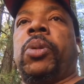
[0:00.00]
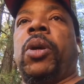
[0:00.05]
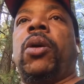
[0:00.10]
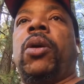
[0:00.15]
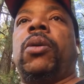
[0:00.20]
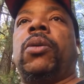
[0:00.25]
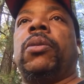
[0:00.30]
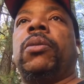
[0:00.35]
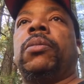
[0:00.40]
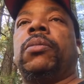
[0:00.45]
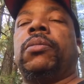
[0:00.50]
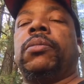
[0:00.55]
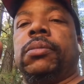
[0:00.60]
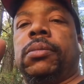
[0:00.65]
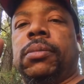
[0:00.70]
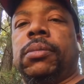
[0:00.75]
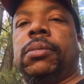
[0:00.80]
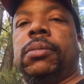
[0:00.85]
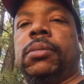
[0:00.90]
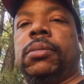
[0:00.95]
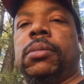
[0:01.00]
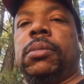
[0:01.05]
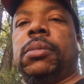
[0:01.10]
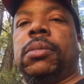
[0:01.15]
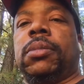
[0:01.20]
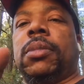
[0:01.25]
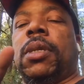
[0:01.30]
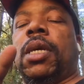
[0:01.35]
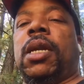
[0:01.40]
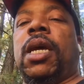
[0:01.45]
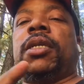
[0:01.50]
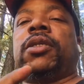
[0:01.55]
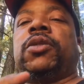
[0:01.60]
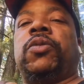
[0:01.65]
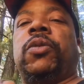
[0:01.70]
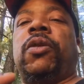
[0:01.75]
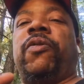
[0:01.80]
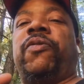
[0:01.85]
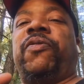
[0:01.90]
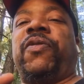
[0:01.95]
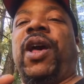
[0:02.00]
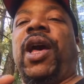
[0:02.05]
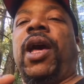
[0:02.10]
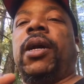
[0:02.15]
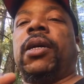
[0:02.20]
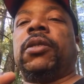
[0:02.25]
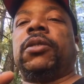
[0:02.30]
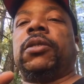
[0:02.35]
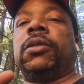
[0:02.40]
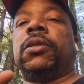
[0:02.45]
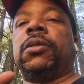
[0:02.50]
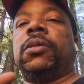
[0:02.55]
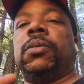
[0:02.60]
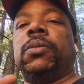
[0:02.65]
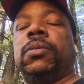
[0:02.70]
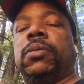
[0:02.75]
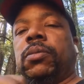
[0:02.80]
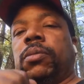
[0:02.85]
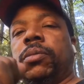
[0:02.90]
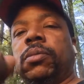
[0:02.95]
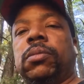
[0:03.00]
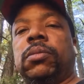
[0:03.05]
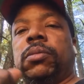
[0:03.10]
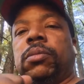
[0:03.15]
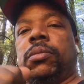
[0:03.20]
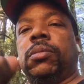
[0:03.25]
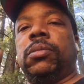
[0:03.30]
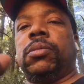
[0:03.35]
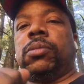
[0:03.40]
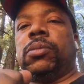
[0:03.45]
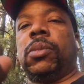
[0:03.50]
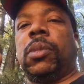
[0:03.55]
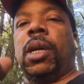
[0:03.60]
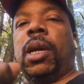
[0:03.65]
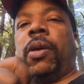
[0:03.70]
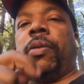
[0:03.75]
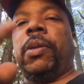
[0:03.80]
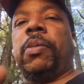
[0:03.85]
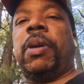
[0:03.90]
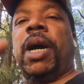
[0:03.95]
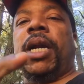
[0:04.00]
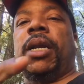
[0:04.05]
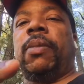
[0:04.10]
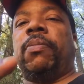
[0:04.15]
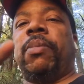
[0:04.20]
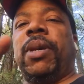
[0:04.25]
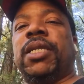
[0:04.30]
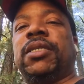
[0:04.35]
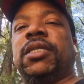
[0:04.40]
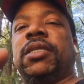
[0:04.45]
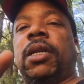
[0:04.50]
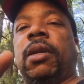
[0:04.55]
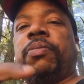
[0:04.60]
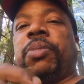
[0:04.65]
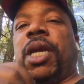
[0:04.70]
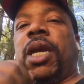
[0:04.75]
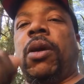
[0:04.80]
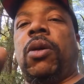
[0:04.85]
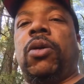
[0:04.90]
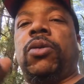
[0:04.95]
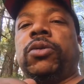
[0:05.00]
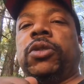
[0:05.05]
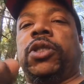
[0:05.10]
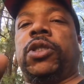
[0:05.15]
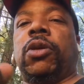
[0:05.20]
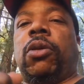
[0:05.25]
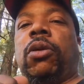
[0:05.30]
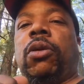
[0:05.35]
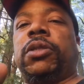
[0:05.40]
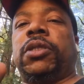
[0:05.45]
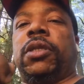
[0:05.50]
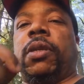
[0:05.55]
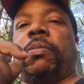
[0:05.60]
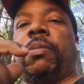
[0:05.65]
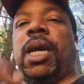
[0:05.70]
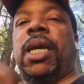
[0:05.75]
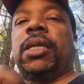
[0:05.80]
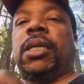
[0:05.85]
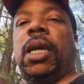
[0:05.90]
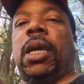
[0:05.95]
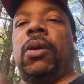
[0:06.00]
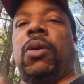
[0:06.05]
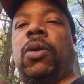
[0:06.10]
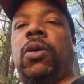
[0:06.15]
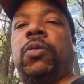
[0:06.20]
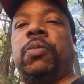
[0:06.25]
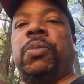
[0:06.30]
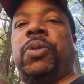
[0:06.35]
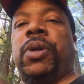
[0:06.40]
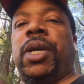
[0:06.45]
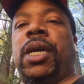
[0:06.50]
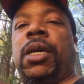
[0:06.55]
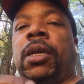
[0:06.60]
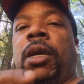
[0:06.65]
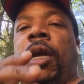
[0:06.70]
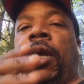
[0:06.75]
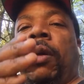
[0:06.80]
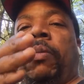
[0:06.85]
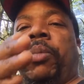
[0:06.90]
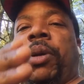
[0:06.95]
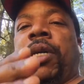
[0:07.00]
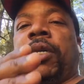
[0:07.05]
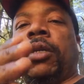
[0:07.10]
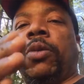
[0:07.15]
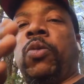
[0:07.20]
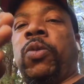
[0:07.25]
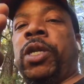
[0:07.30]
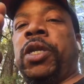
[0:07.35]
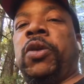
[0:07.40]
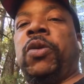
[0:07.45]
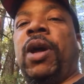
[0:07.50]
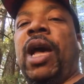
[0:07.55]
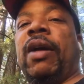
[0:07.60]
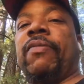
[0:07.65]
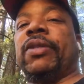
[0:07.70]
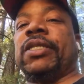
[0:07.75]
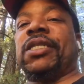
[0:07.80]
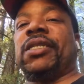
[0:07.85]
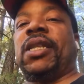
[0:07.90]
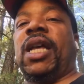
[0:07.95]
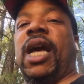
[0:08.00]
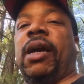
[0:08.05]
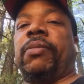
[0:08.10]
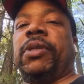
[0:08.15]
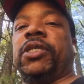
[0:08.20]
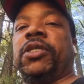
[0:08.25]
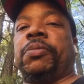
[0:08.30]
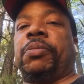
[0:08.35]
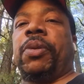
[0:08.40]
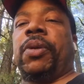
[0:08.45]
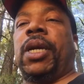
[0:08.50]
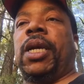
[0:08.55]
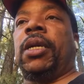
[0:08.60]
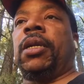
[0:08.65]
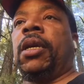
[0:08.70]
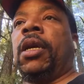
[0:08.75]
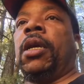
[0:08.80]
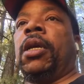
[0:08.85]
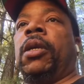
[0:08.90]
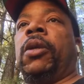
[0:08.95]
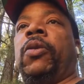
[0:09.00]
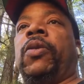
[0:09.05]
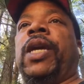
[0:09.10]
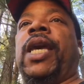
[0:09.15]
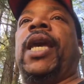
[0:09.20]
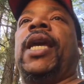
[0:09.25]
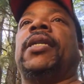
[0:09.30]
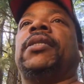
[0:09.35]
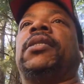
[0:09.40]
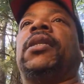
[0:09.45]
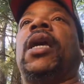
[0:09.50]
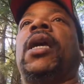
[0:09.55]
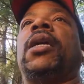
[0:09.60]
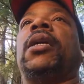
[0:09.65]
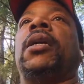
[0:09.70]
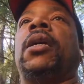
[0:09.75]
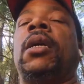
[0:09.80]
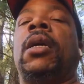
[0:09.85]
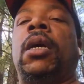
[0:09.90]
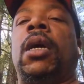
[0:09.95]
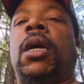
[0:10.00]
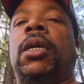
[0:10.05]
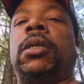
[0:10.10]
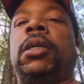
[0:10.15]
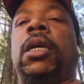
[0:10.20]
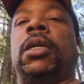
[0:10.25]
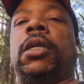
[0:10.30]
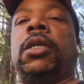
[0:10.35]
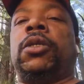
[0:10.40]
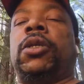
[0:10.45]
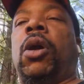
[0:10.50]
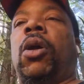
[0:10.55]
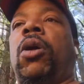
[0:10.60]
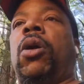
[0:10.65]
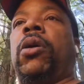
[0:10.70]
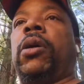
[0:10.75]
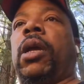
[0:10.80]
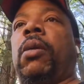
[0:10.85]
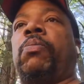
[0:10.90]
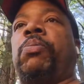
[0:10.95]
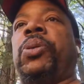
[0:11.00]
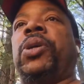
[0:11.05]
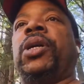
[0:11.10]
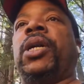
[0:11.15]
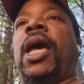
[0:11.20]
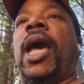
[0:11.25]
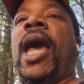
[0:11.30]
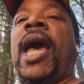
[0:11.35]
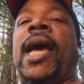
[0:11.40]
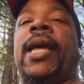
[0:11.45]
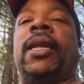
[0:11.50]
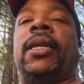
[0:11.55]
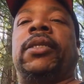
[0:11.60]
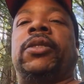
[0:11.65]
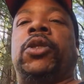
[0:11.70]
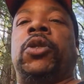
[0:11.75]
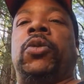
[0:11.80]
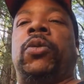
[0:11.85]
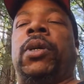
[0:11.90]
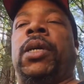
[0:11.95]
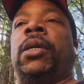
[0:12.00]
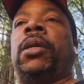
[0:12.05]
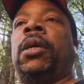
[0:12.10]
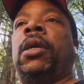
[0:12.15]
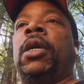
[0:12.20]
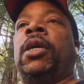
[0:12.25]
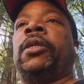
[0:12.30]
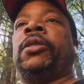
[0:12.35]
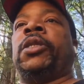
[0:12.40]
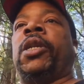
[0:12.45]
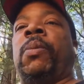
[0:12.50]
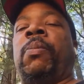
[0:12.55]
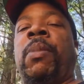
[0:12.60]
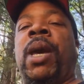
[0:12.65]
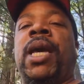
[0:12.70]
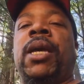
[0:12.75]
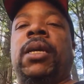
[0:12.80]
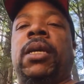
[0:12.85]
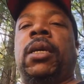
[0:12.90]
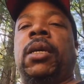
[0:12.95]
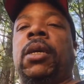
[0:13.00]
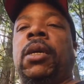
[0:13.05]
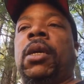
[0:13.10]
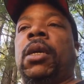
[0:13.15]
Bro. And that's real facts. Everybody mixed up their own sauce to make their own breed. But when you have established breed, you can't take another dog and add it to it to make